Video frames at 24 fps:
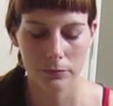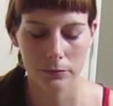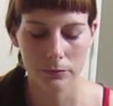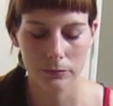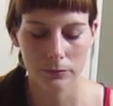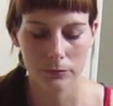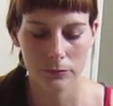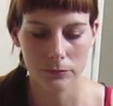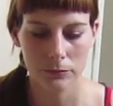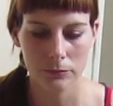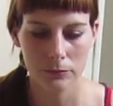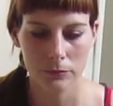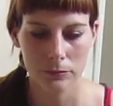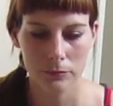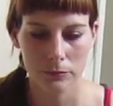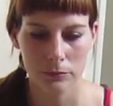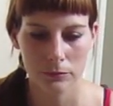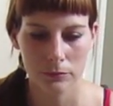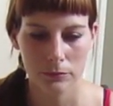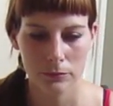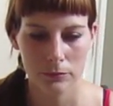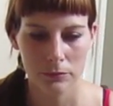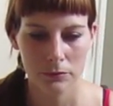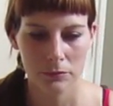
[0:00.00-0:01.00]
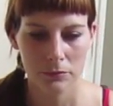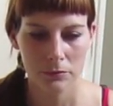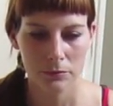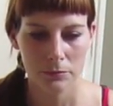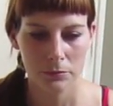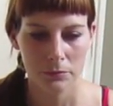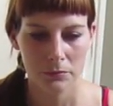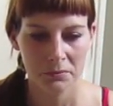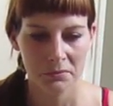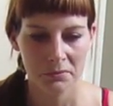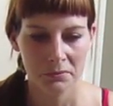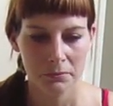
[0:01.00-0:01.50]

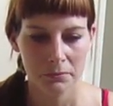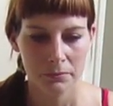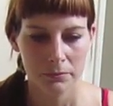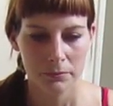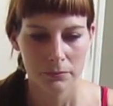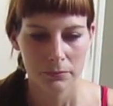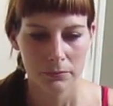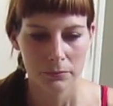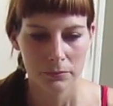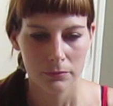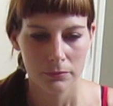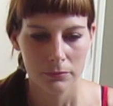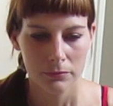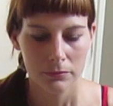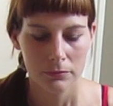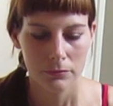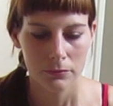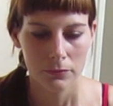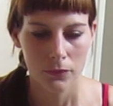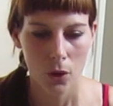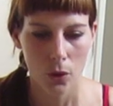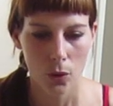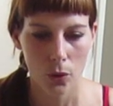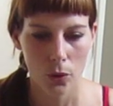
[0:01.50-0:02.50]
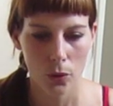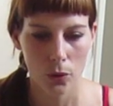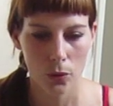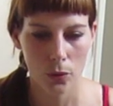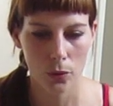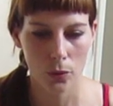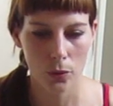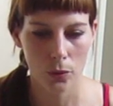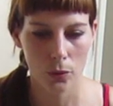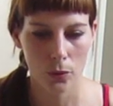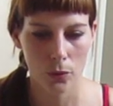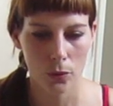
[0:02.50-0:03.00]

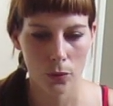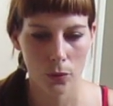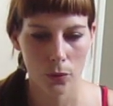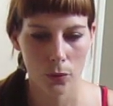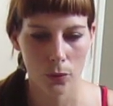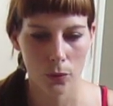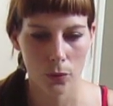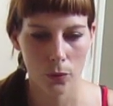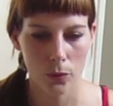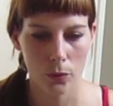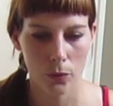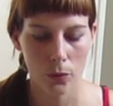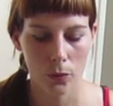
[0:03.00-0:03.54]
Nothing is said.